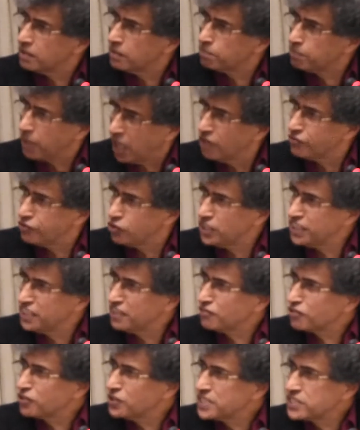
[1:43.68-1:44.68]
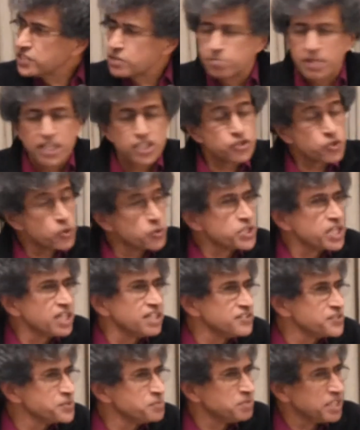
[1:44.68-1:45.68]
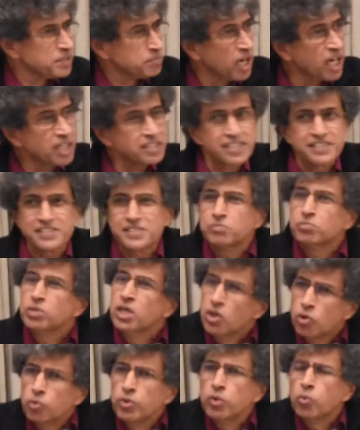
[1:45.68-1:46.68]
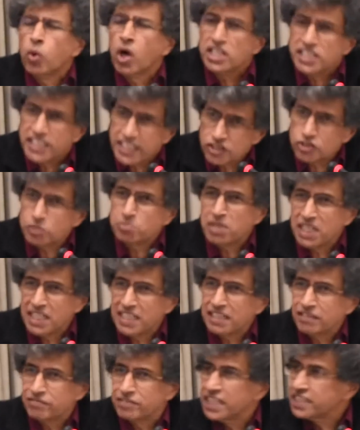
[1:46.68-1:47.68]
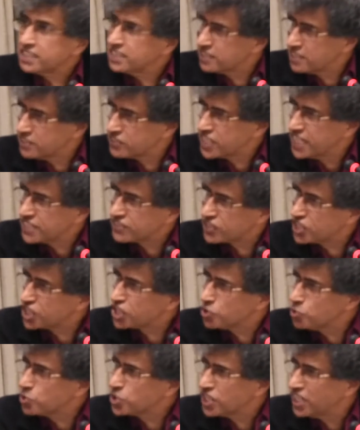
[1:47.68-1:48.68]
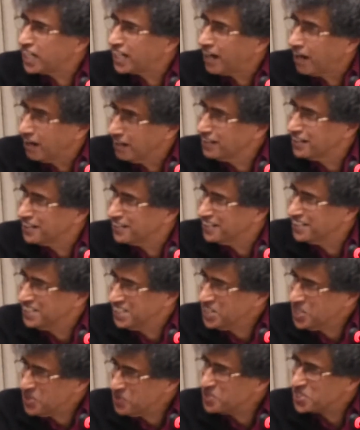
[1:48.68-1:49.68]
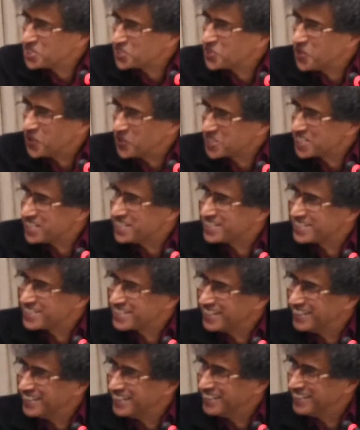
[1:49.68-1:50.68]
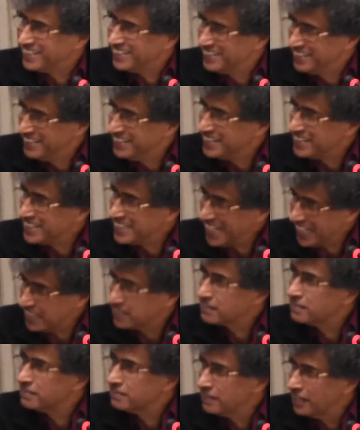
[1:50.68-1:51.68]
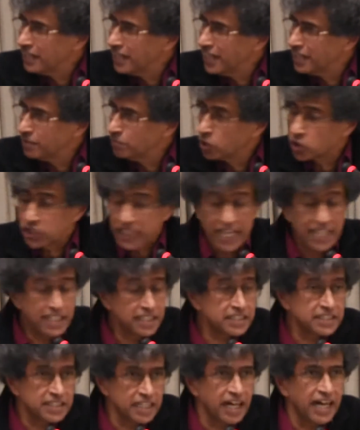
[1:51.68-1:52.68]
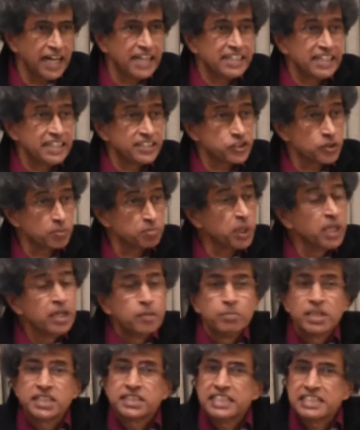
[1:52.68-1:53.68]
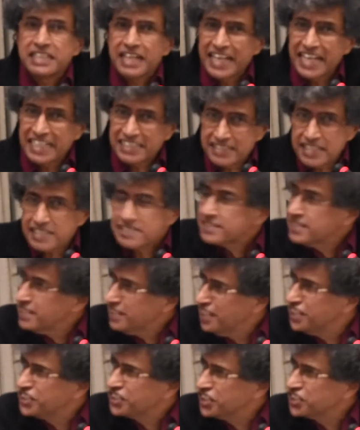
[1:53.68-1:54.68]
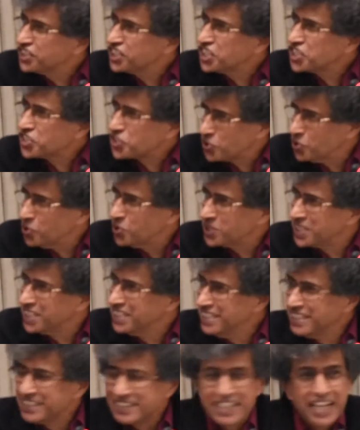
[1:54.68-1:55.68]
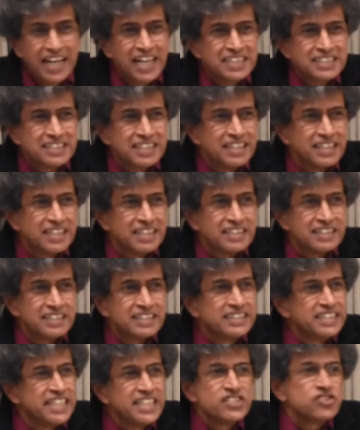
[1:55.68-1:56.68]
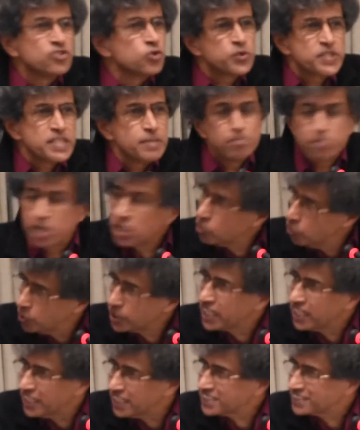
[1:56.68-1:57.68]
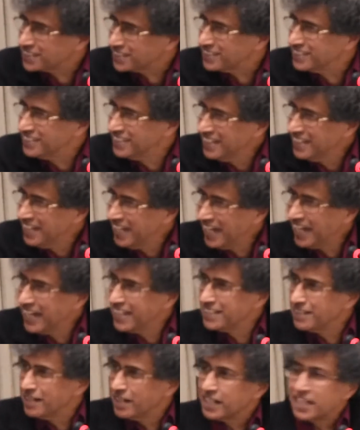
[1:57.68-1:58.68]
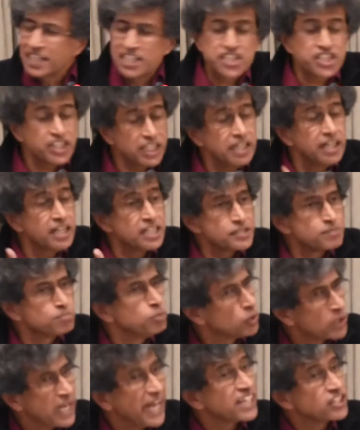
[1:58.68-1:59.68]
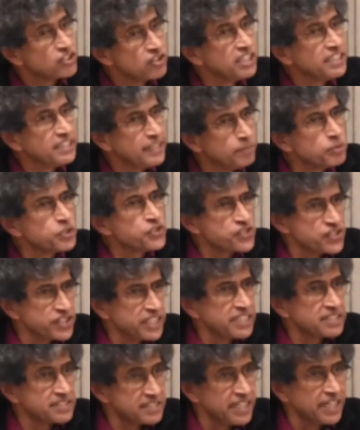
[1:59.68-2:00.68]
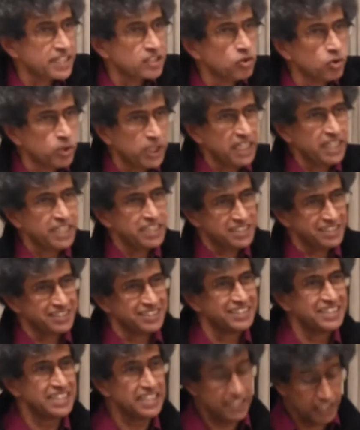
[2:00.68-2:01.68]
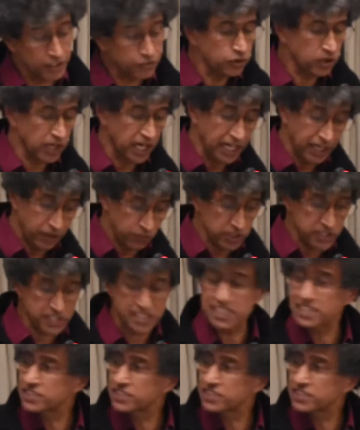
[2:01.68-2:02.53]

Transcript: powerfully influenced by socialism and Marxism, we wanted to believe that it is destitution and hunger which causes death and mortality, high rates of. But the existing literature showed that there is no simple correlation. And Shiela's book actually demonstrates that correlation. Therefore, I was